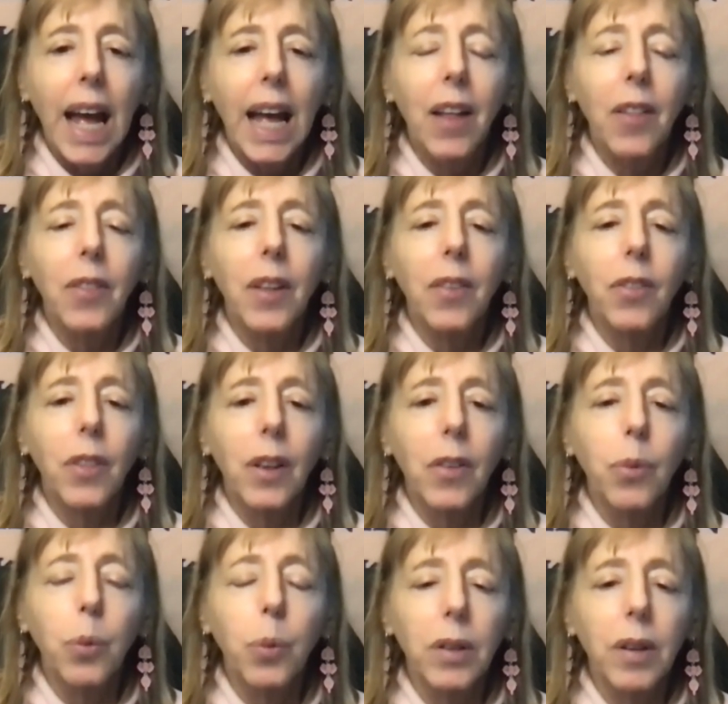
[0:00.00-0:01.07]
and that
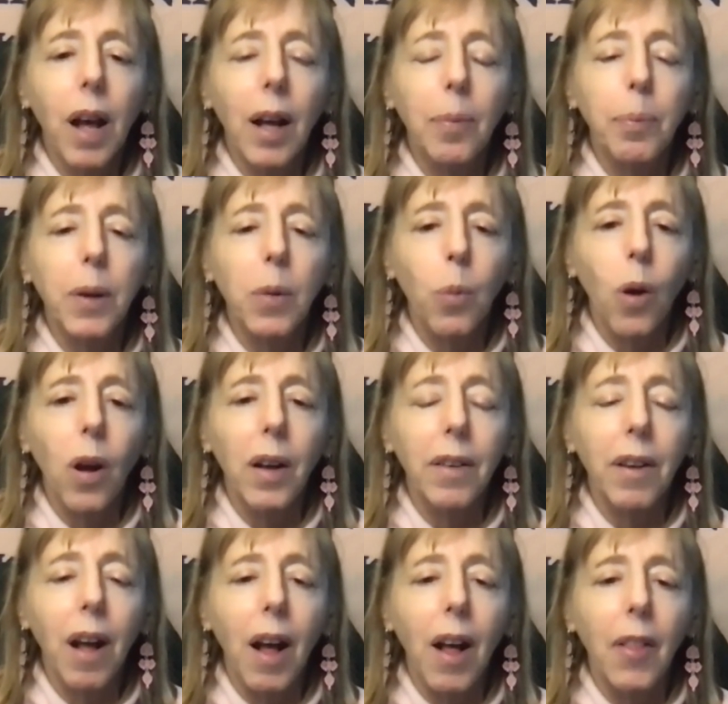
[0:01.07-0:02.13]
this will not be
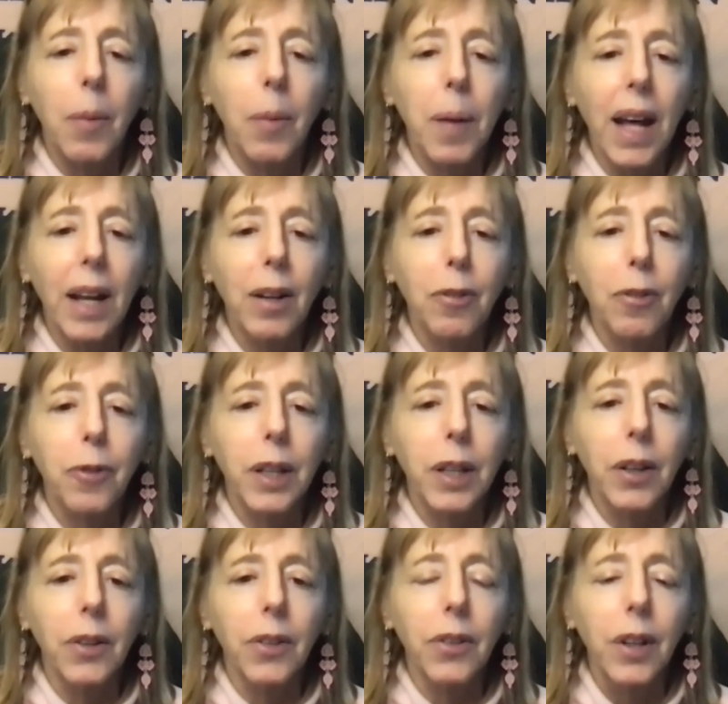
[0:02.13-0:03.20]
won on the battlefield.